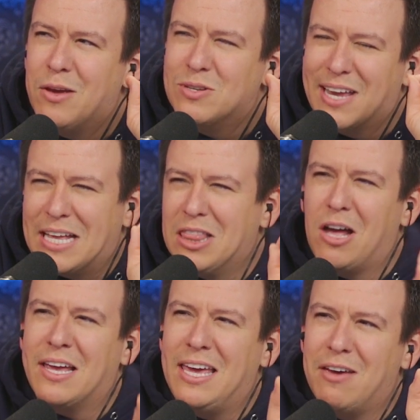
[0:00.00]
it was like
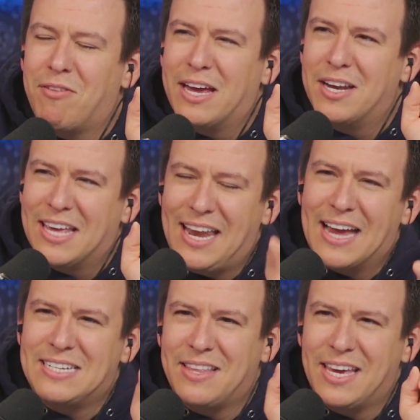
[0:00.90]
lucky if I could
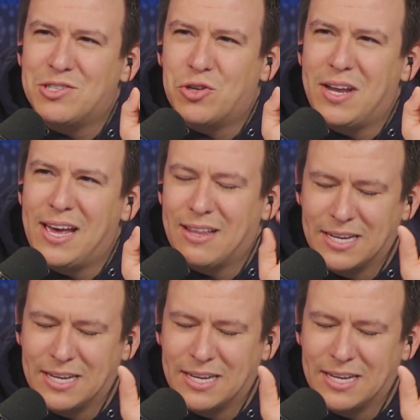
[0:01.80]
connect to the internet,